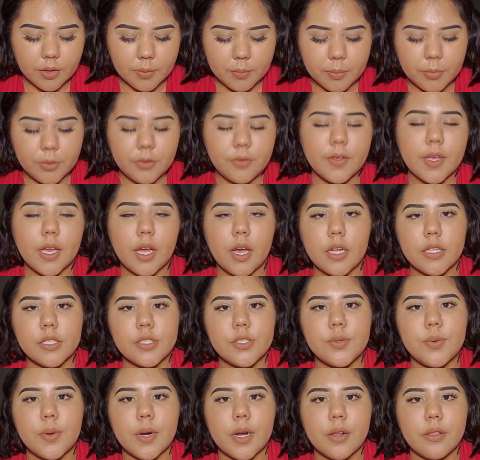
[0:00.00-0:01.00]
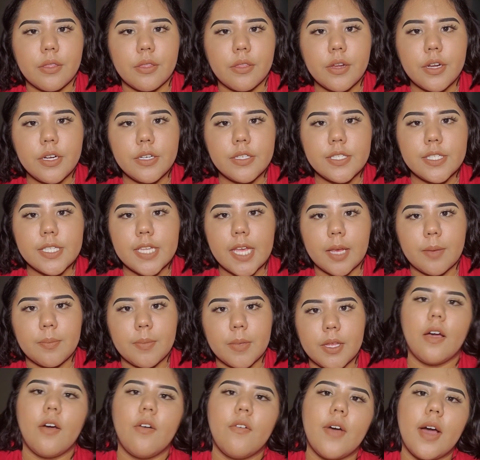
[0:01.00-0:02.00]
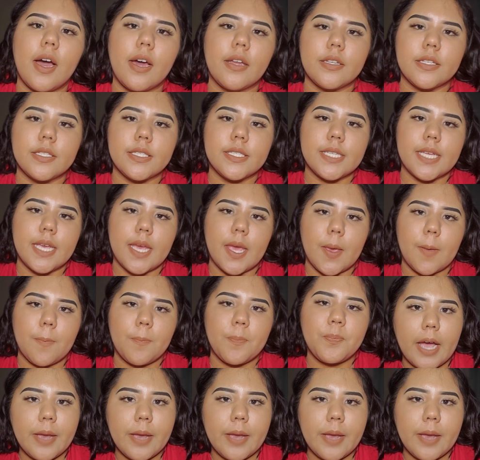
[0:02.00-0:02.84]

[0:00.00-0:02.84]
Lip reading: Moving on to our third segment of how to say